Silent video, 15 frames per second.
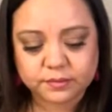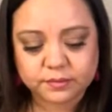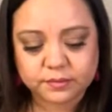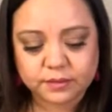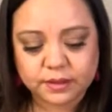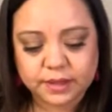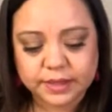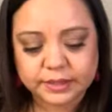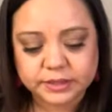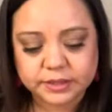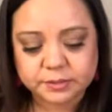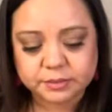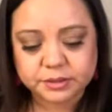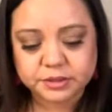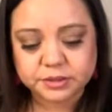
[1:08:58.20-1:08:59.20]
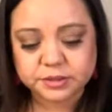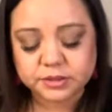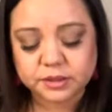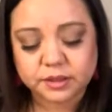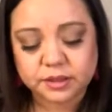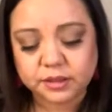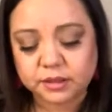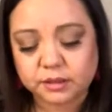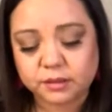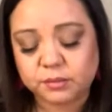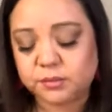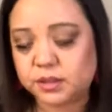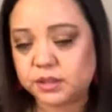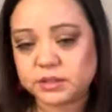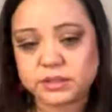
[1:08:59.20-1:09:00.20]
high temperatures and then the
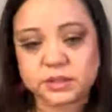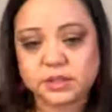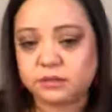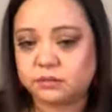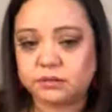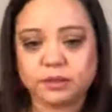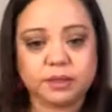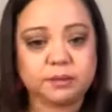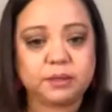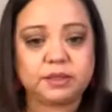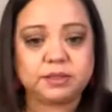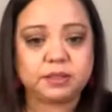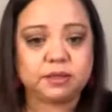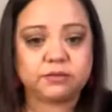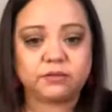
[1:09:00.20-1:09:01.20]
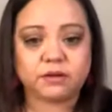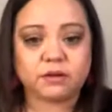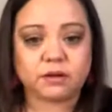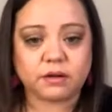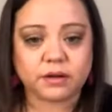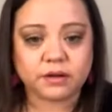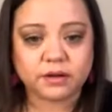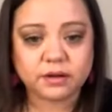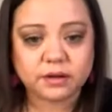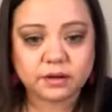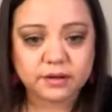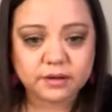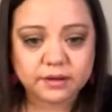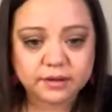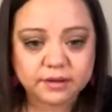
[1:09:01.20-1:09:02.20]
humidity, it makes it even hotter.
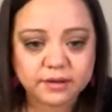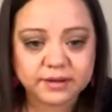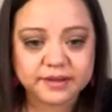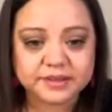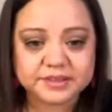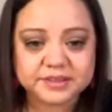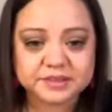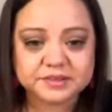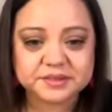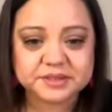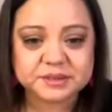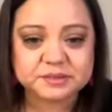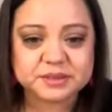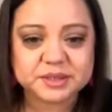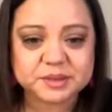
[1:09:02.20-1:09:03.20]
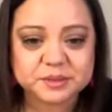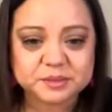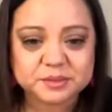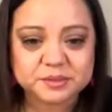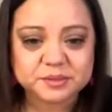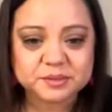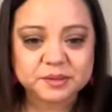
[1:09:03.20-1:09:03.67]
Arizona is miserable.